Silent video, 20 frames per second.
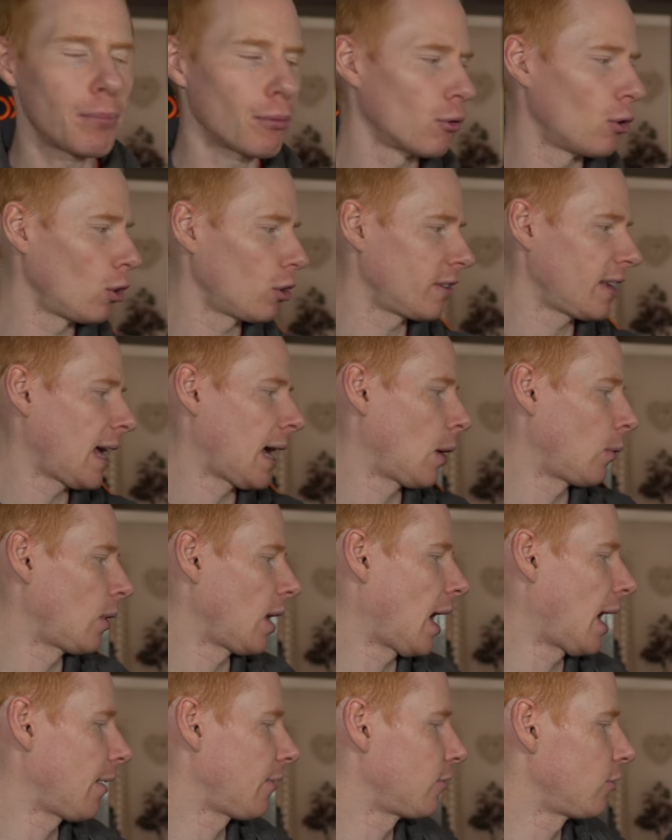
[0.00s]
broke
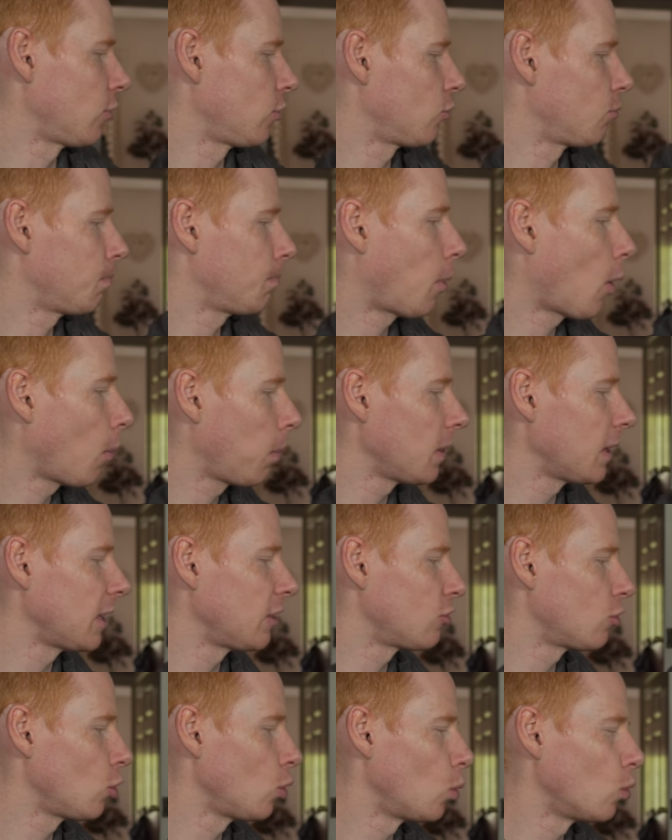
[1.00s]
down after probably
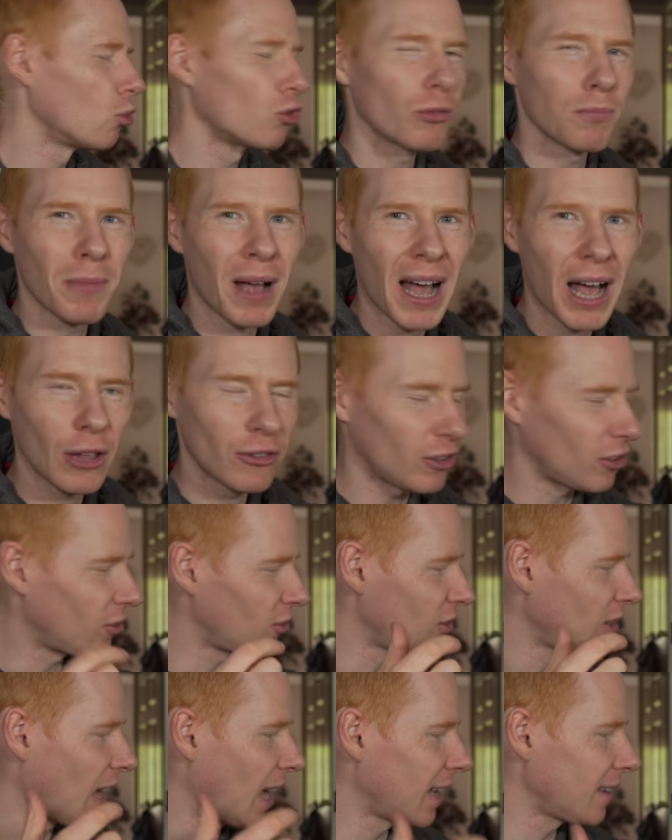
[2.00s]
200 miles, you'd
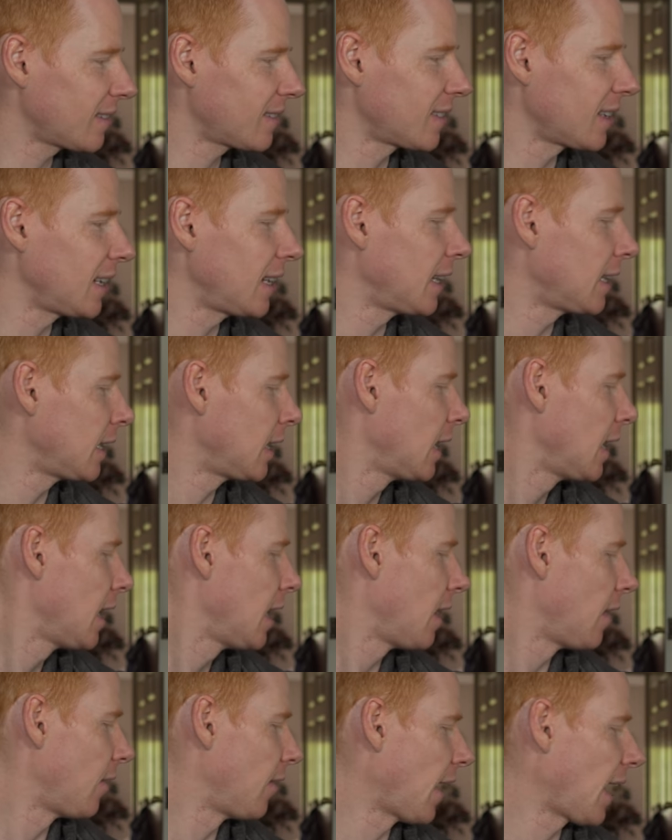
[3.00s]
start seeing
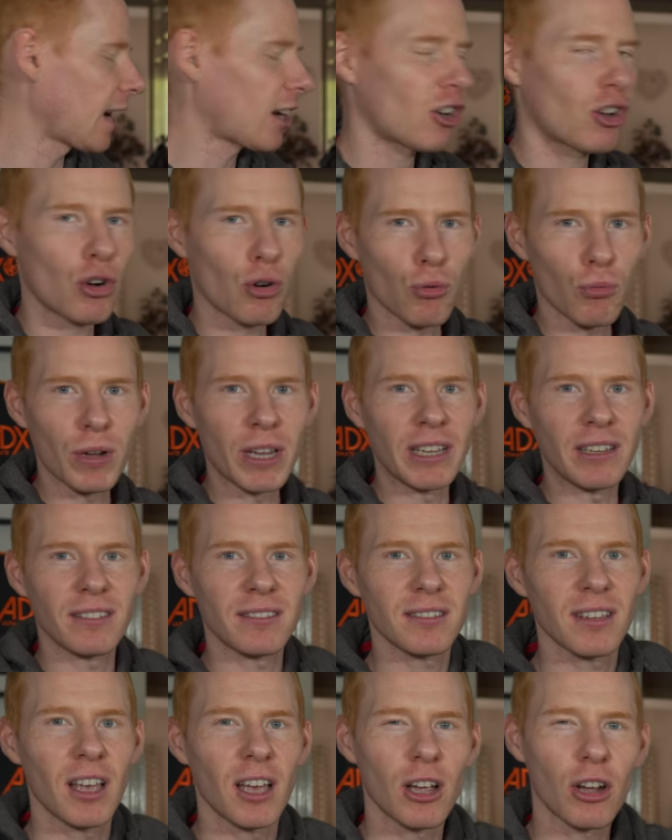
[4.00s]
that
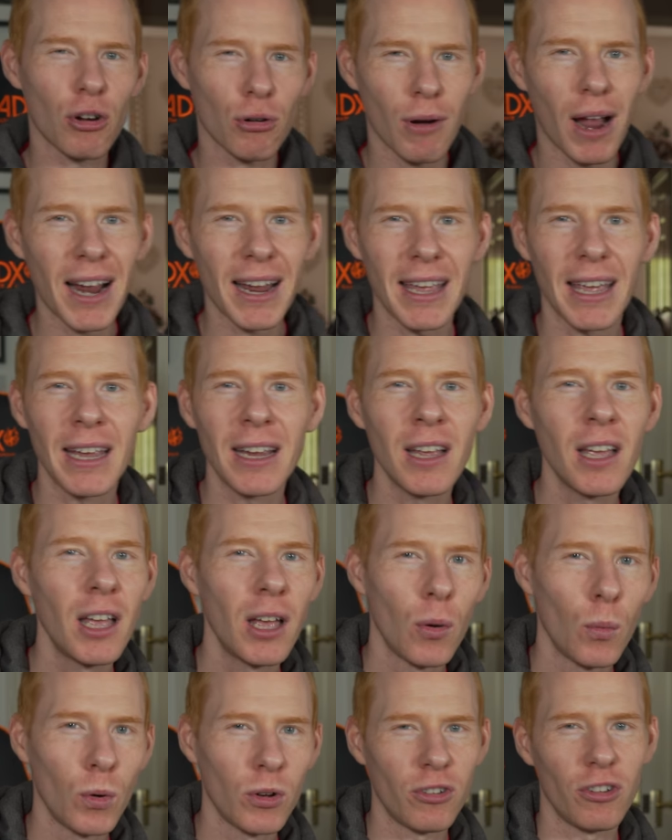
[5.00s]
crease cracking,
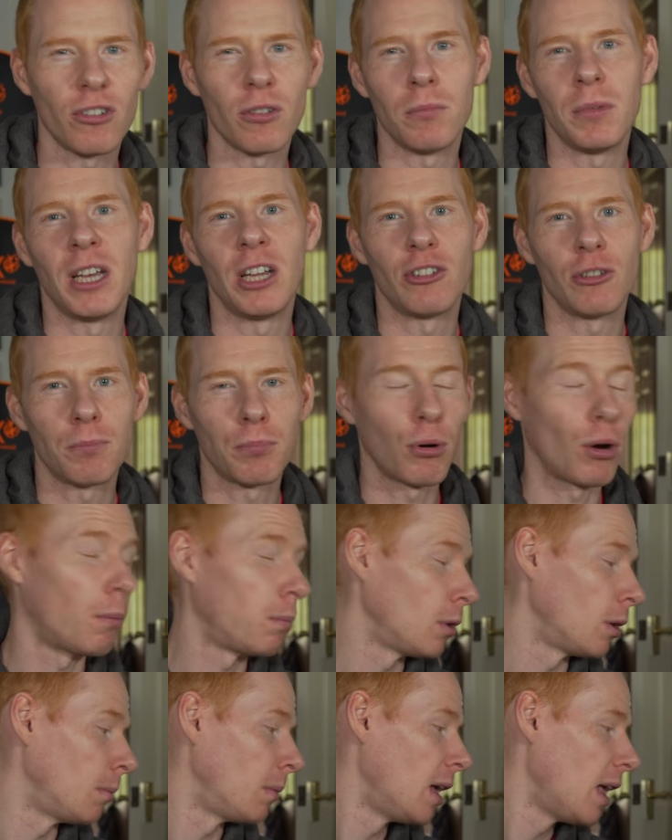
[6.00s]
which is a major
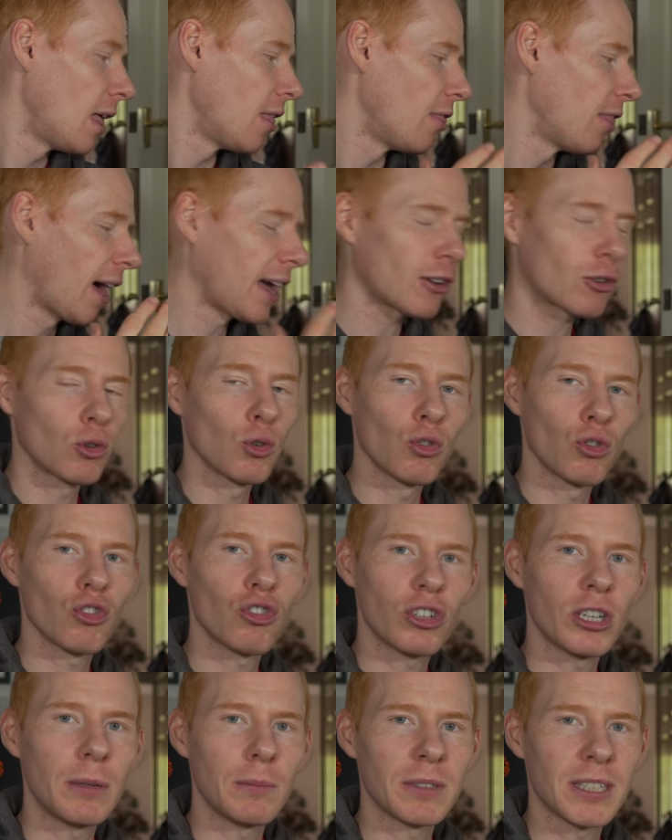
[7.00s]
problem. That doesn't
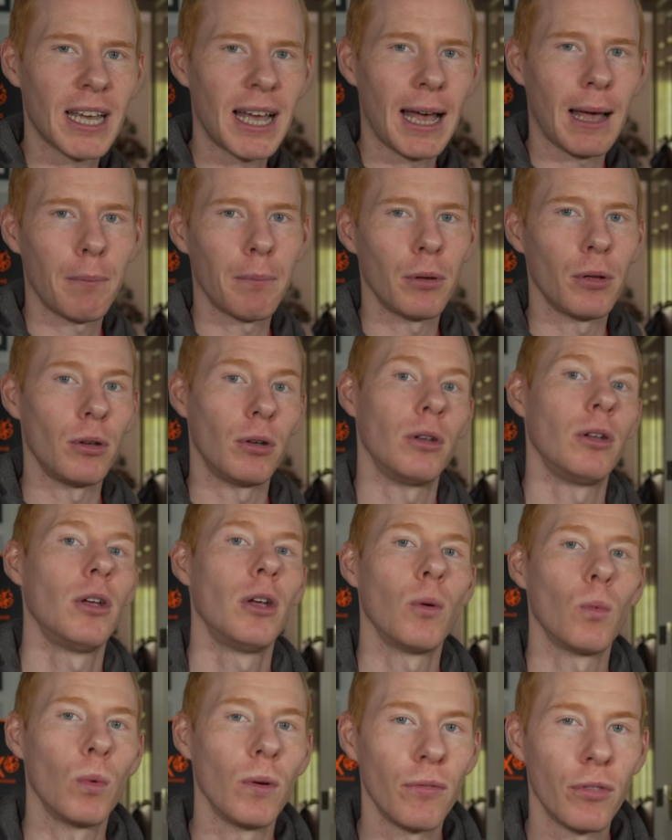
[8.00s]
seem to happen
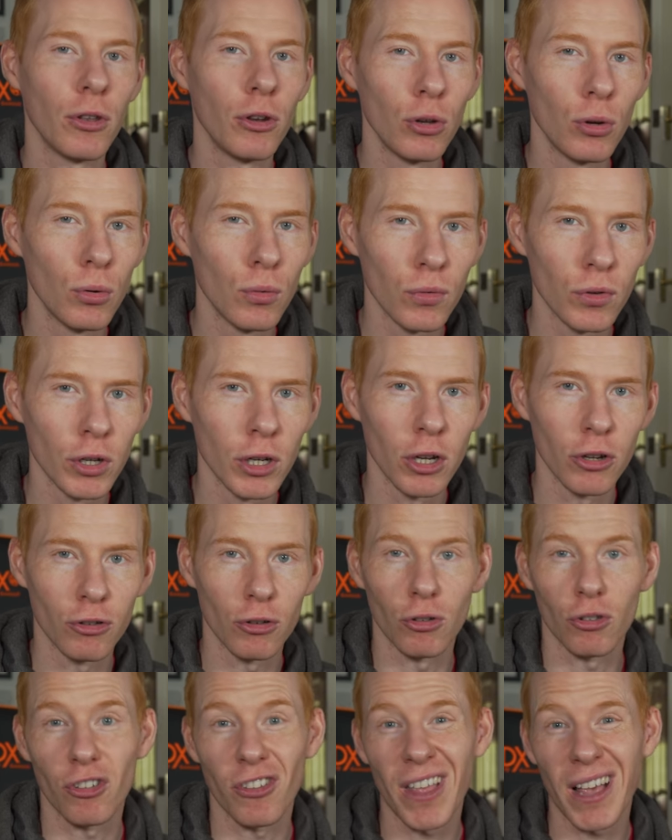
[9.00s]
with the new
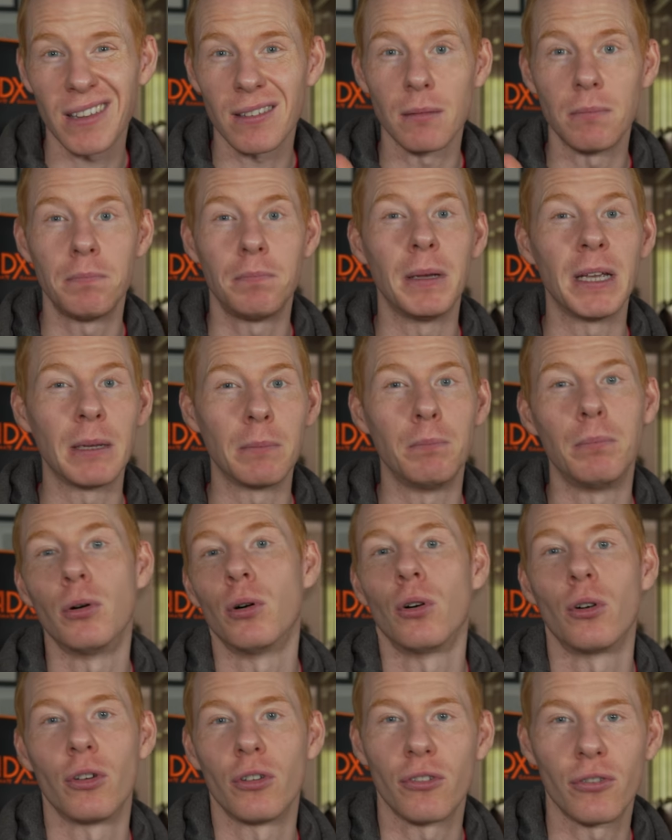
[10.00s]
version, so that's a big
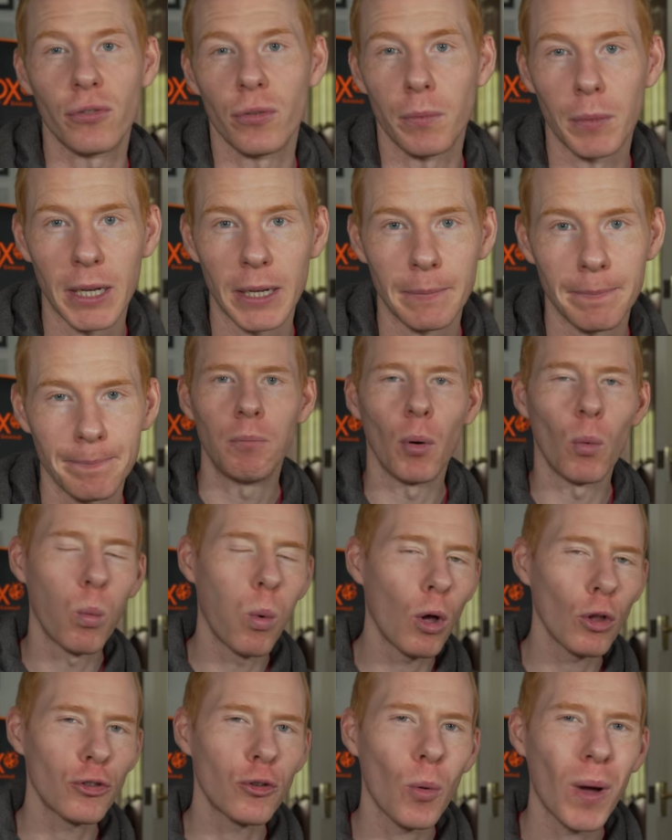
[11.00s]
bonus for me. But
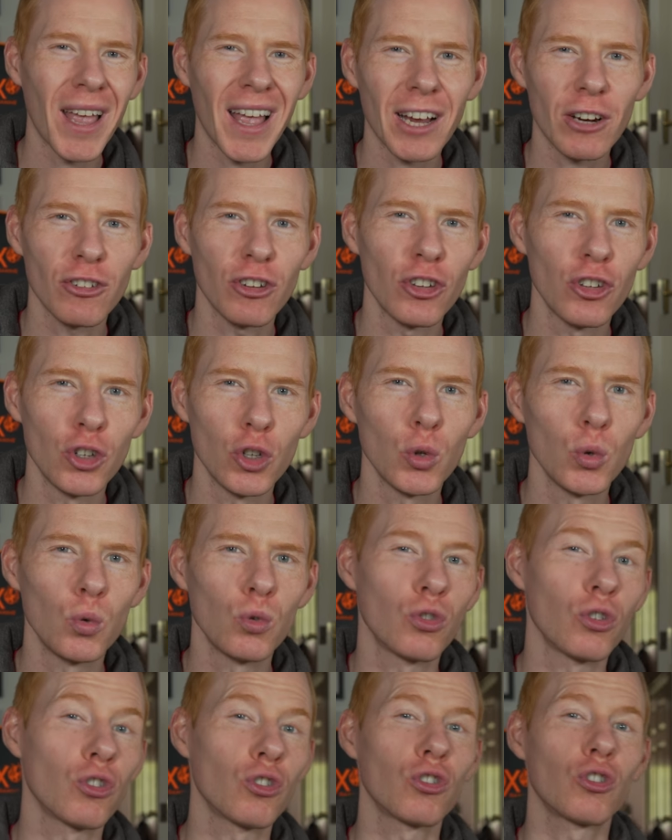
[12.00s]
what do I actually
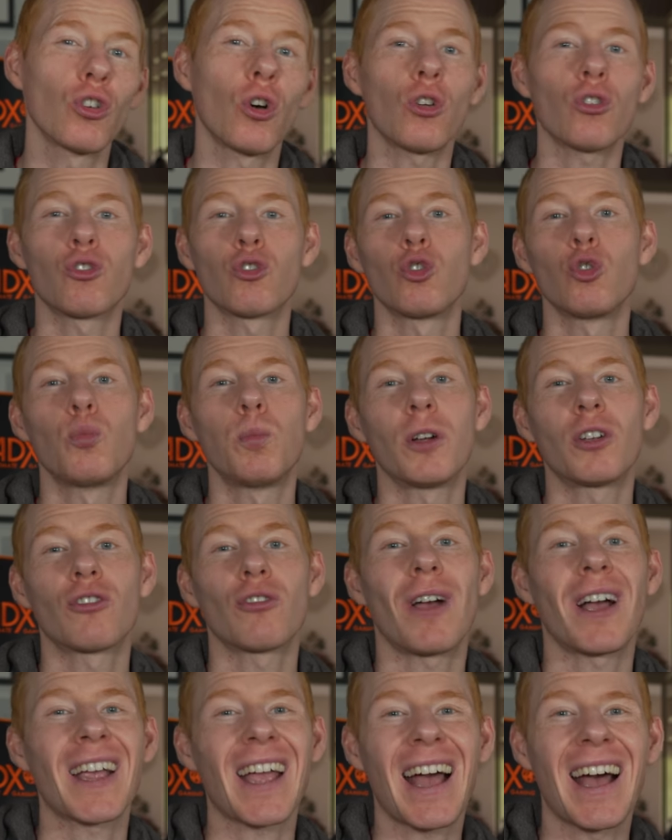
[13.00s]
use the Scott
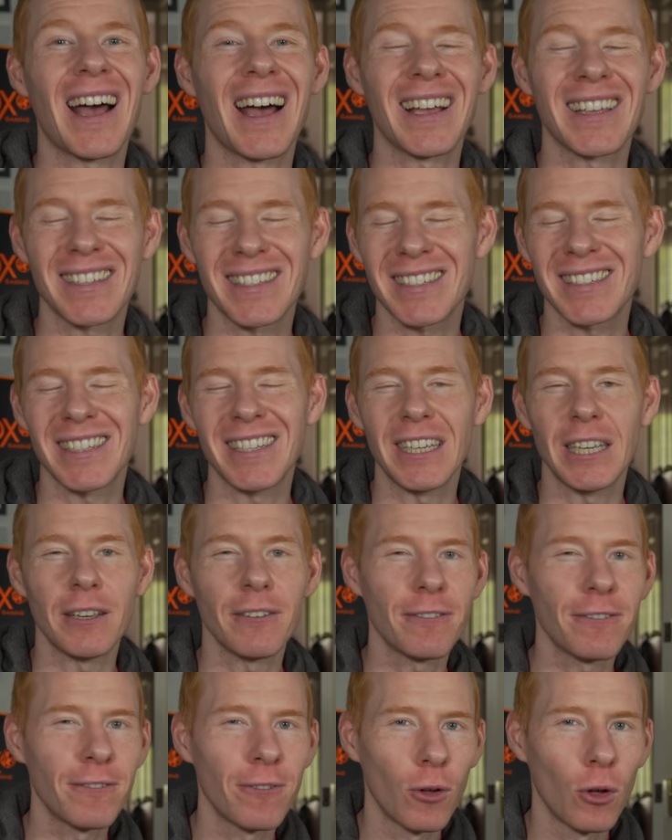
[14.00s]
Supertrac
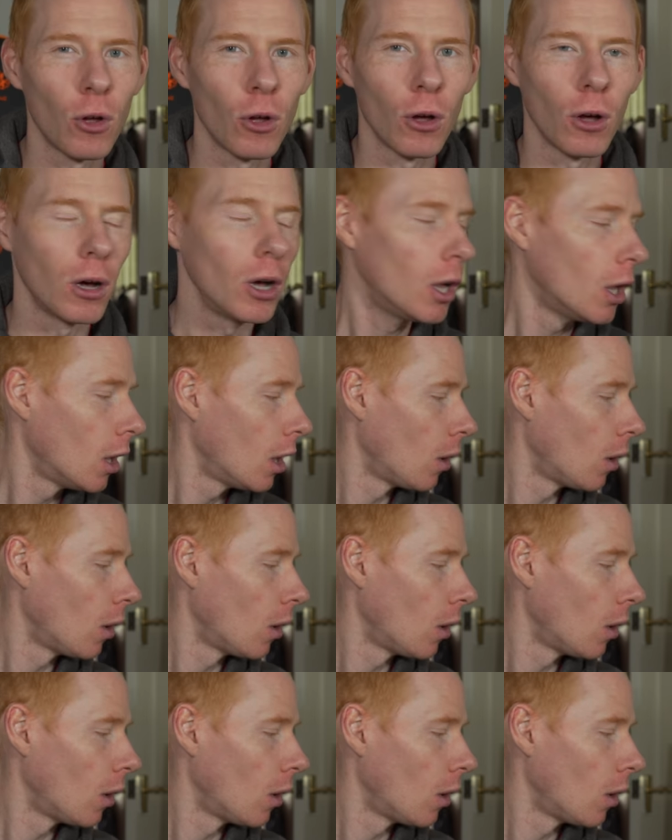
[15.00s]
RC for?